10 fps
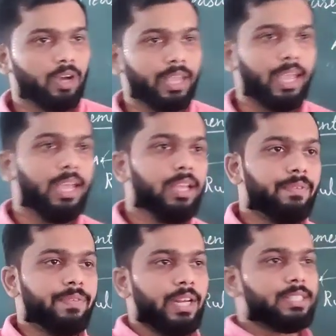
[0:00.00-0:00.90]
Okay,
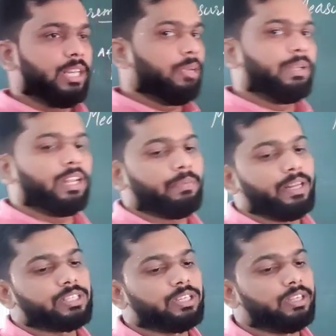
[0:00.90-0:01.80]
15 centimeter
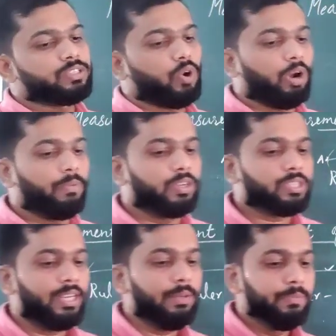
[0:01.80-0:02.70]
means it is almost
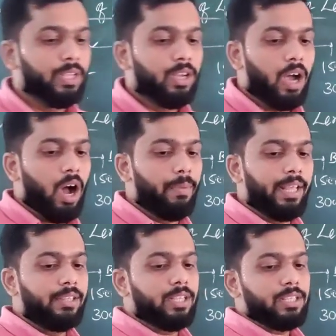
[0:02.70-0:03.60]
how
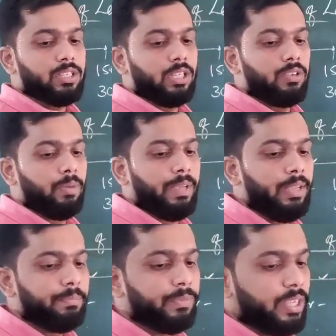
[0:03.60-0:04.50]
many inches? It will
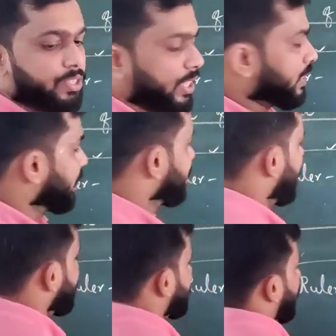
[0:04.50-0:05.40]
be 6
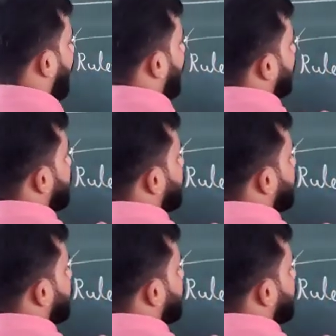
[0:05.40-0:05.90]
inches, and